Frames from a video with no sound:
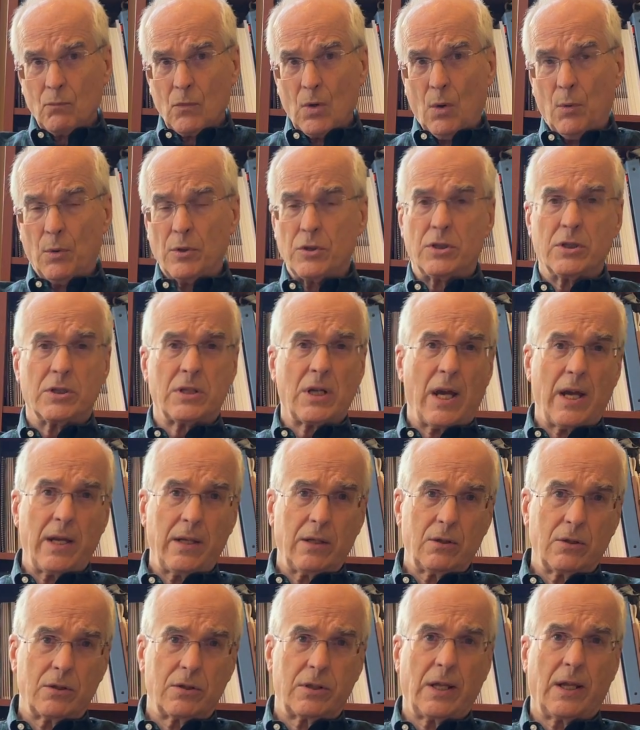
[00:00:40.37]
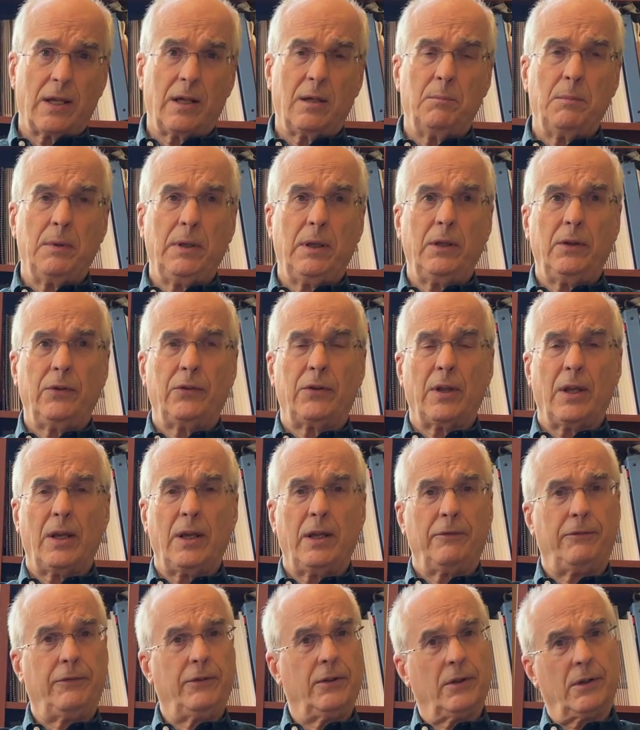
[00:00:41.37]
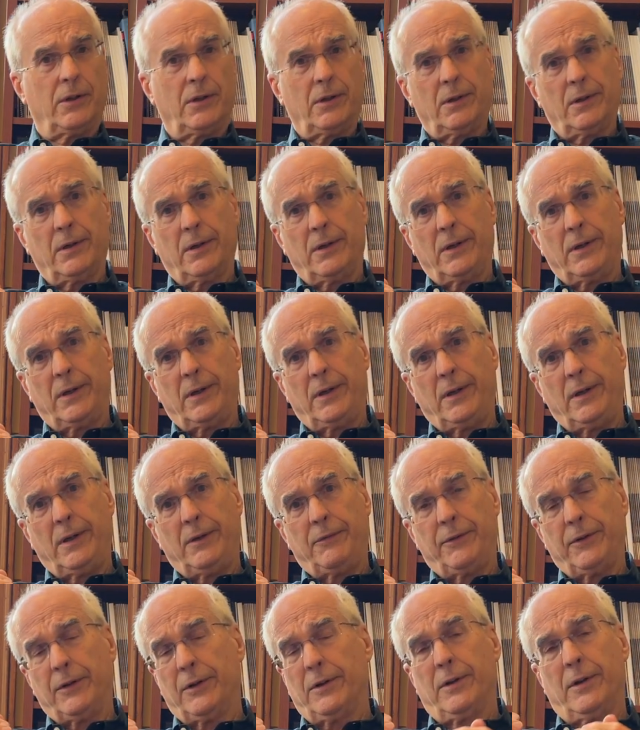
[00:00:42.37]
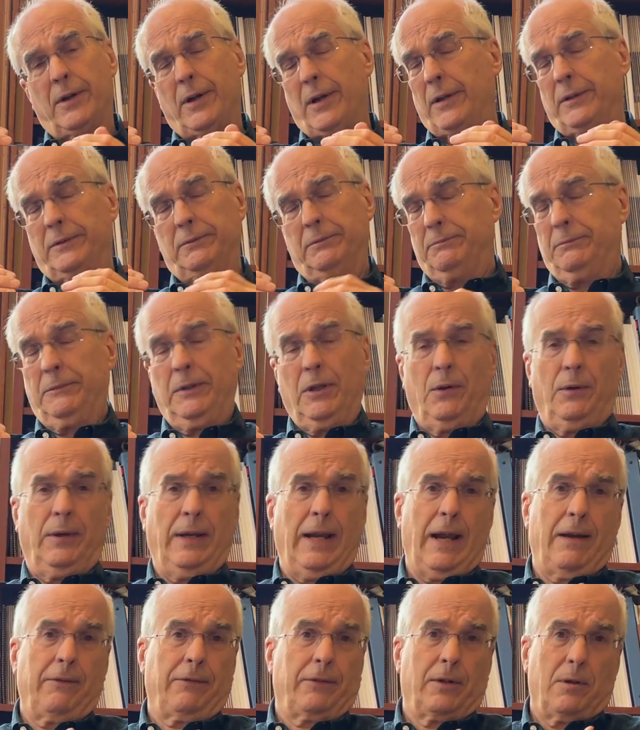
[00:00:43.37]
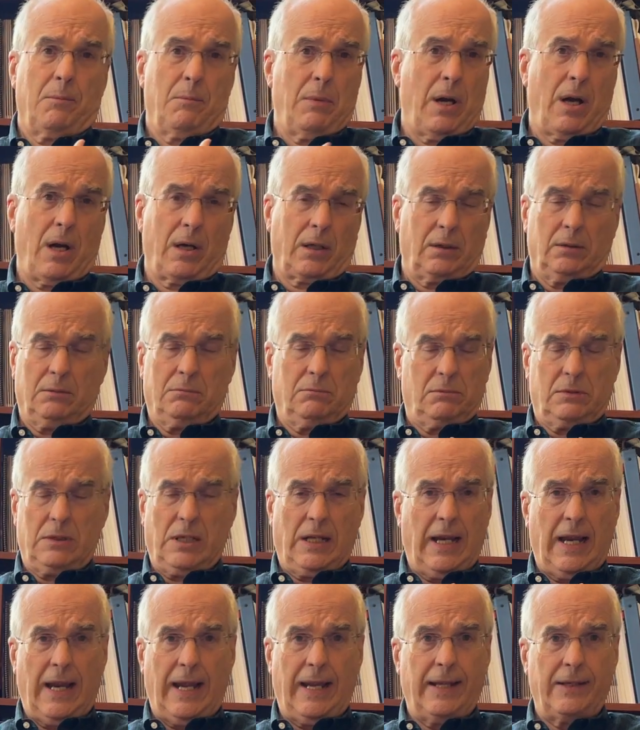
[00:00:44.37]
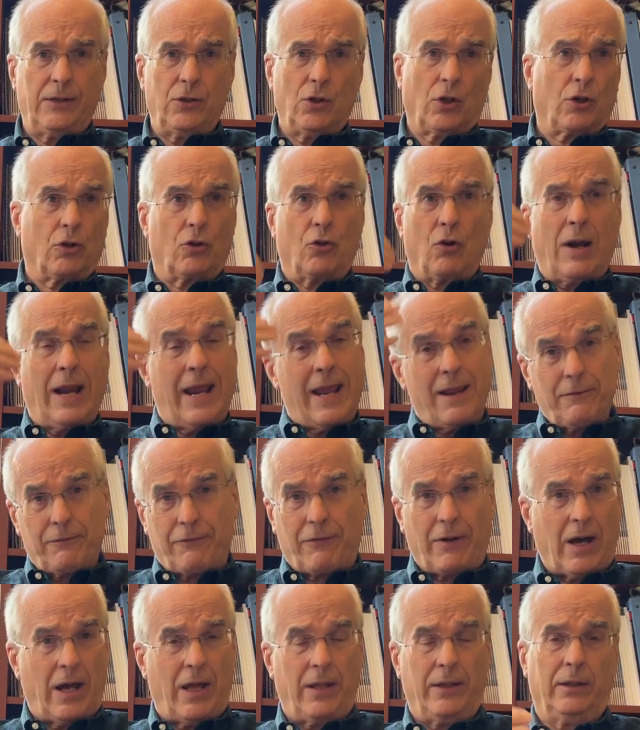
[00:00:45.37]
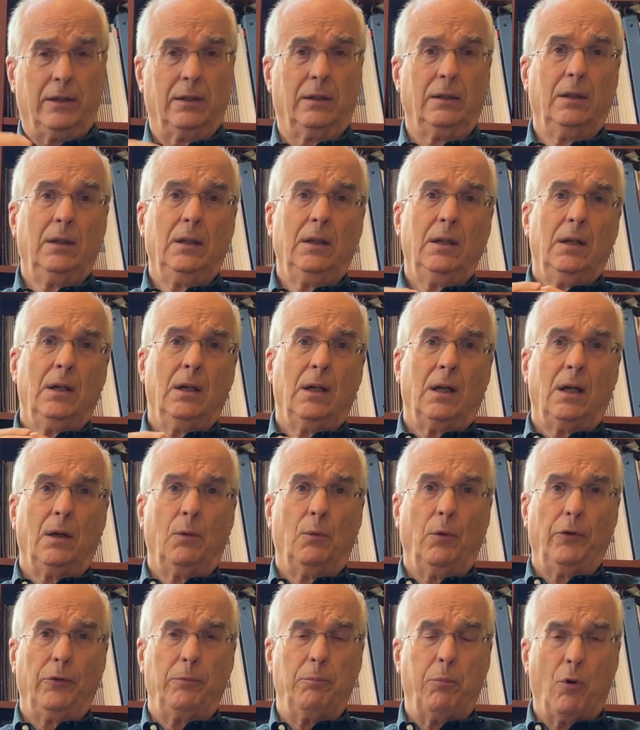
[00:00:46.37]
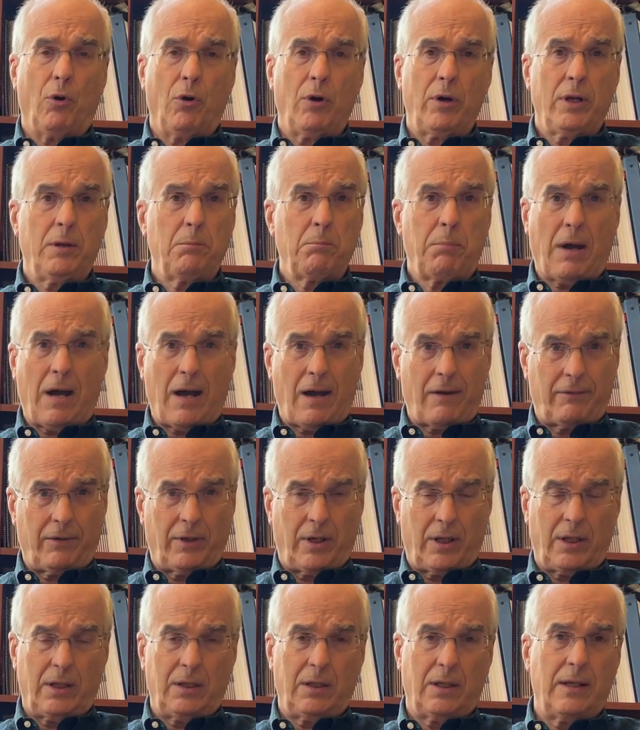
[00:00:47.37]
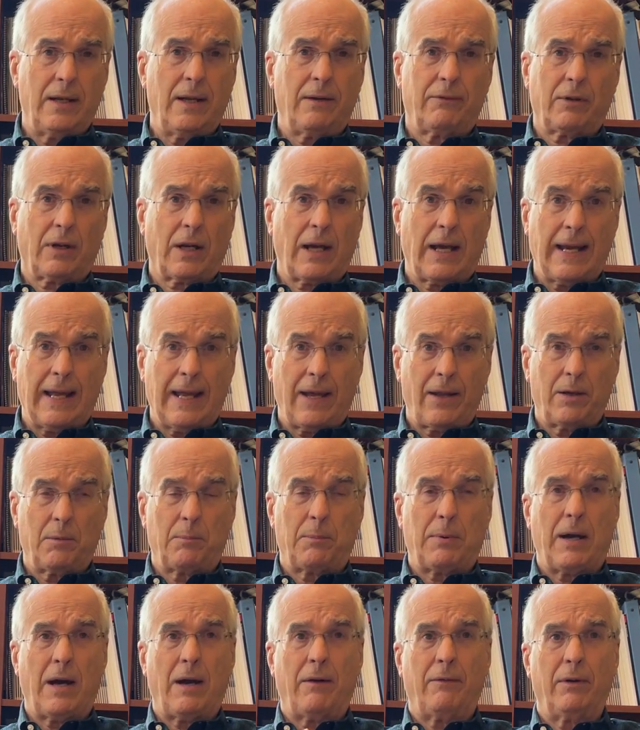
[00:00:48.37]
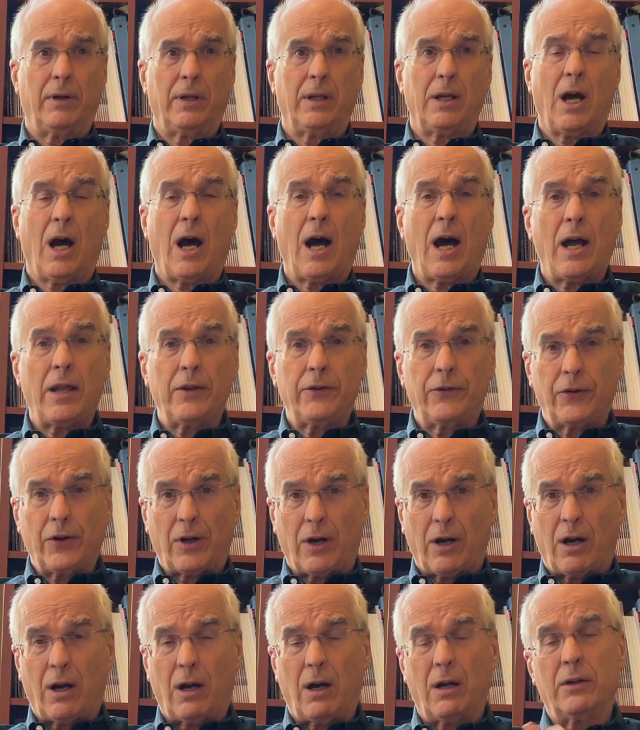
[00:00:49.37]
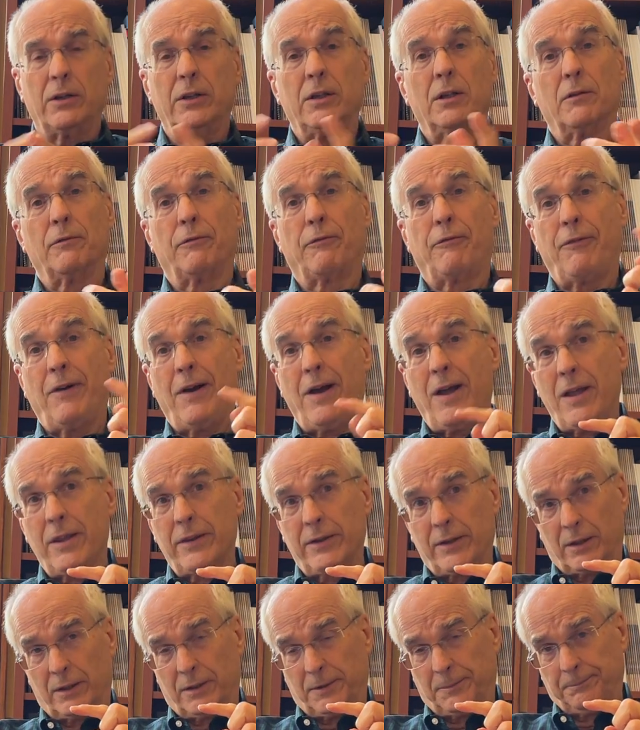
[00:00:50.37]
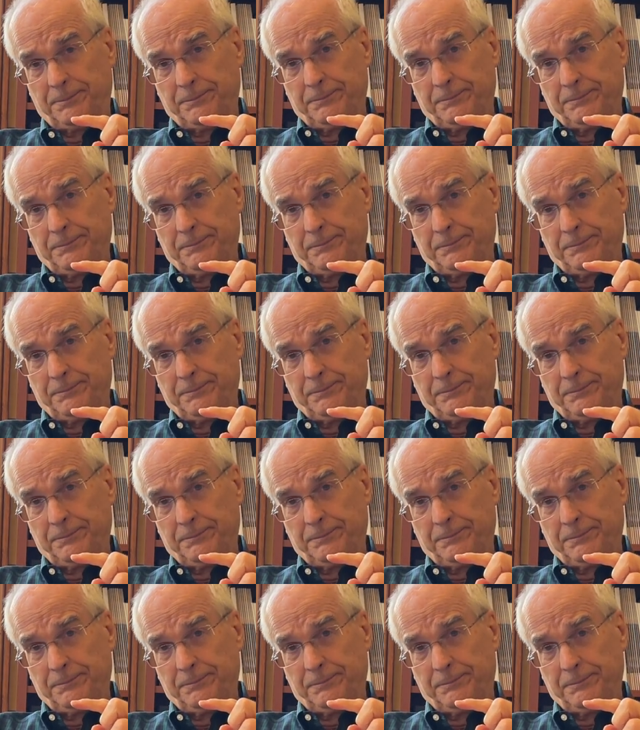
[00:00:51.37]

which, as I understand it, means that if you're an African American today and your grandfather was born in poverty and never got out of poverty, odds are your father